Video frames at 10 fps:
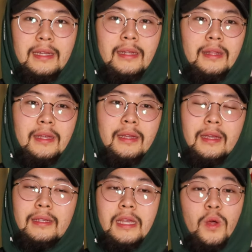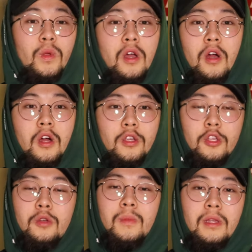anything, is that we are all
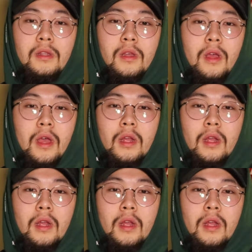human.